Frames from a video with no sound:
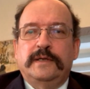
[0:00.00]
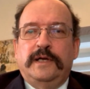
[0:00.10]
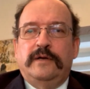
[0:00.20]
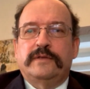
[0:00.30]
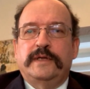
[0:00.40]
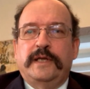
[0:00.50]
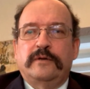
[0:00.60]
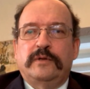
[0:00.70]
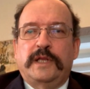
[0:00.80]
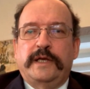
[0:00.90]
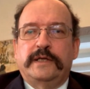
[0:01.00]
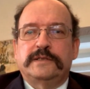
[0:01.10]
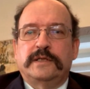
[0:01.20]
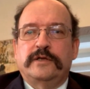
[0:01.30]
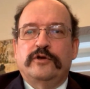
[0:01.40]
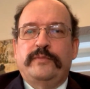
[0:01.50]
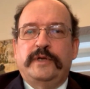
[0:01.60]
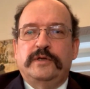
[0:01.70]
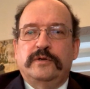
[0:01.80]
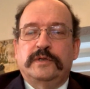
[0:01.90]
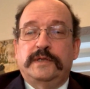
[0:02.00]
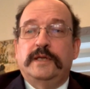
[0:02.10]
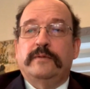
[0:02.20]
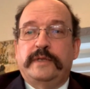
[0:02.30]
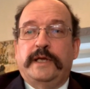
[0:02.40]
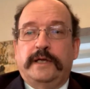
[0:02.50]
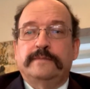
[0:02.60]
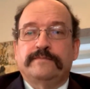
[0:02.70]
how the NATO alliance and the European Union deal with that,